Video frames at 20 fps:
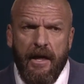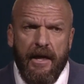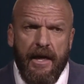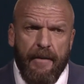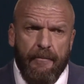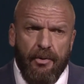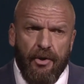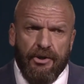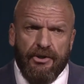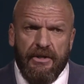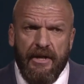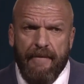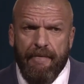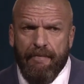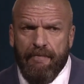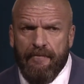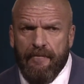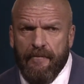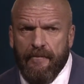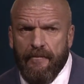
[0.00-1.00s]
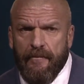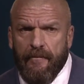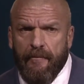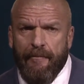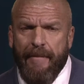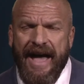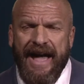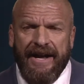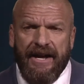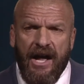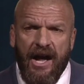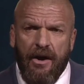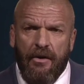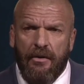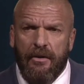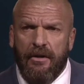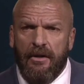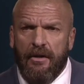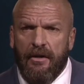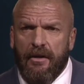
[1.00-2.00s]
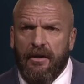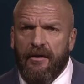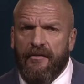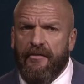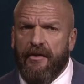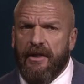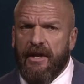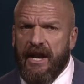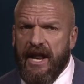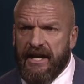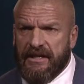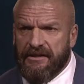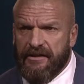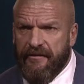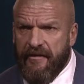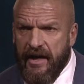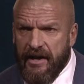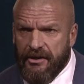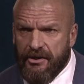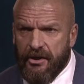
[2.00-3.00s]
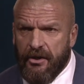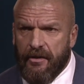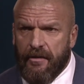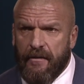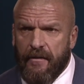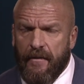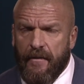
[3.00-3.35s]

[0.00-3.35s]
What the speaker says: And push them back out for the next adventure.